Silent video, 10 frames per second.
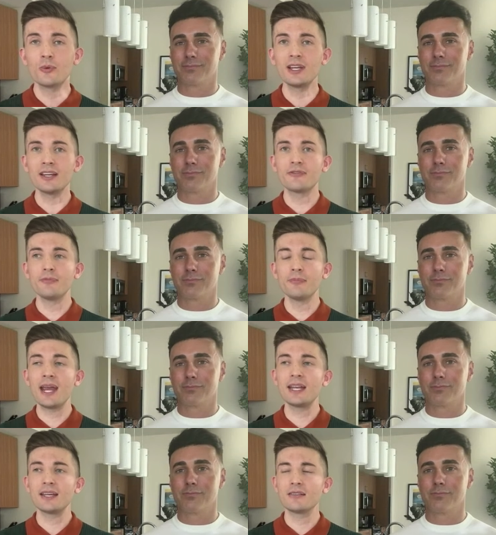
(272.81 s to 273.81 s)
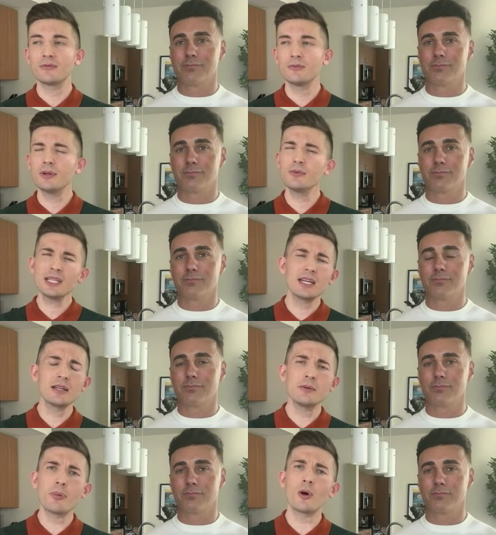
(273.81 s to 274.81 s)
Speaker 1: we've made it really
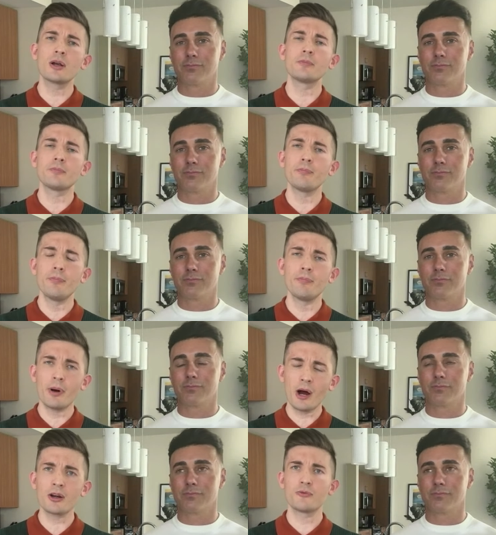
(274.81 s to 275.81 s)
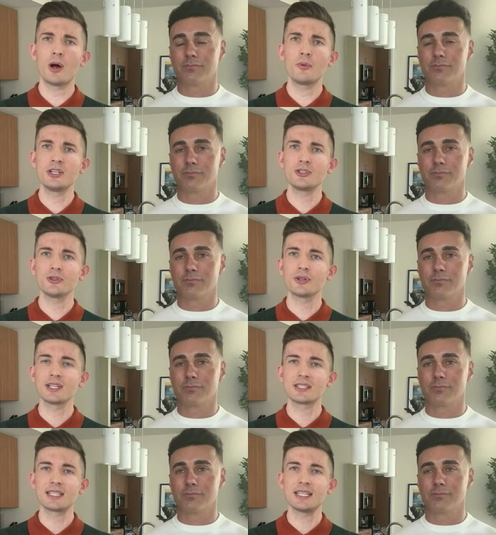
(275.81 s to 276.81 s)
an important part of what we do
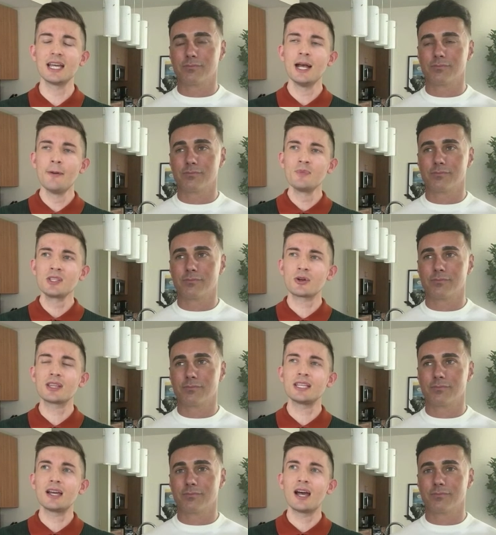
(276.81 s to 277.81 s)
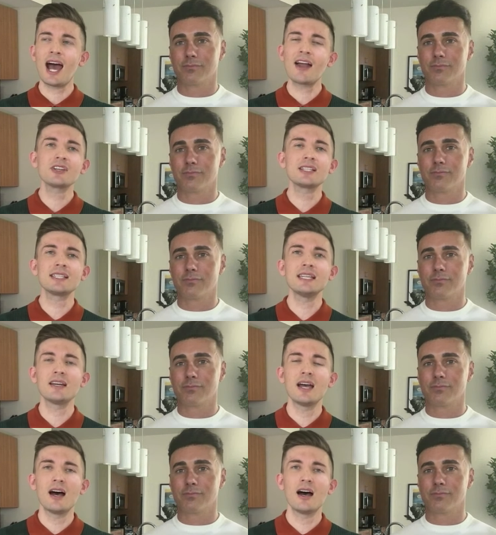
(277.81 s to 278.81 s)
is the sort of the
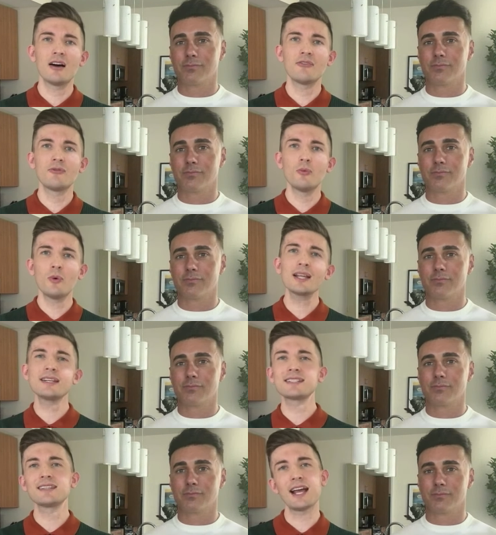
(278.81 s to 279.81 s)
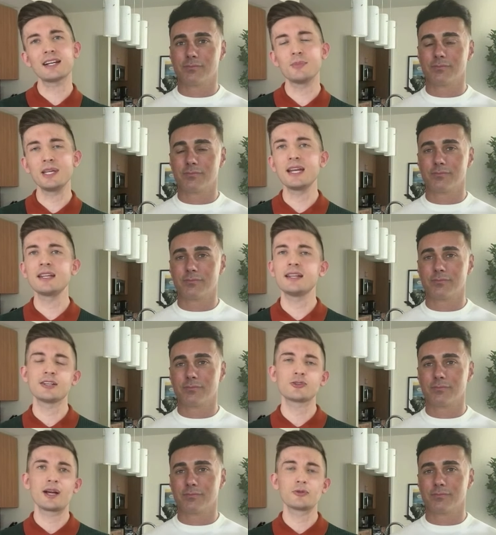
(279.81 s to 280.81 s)
advocacy of what it is like to be in an
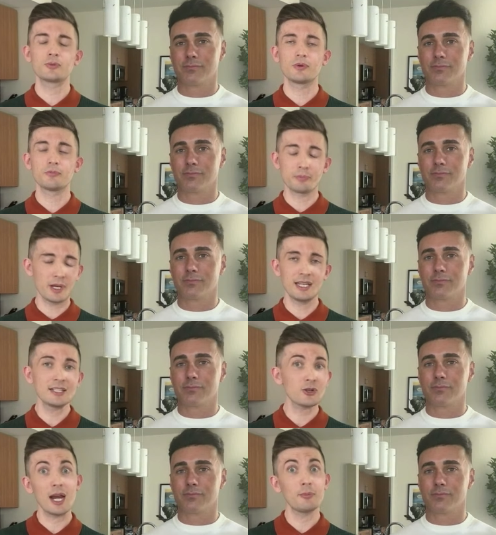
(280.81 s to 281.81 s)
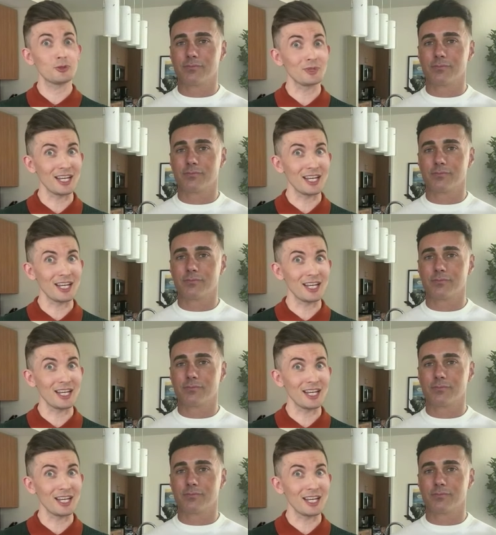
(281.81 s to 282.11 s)
interabled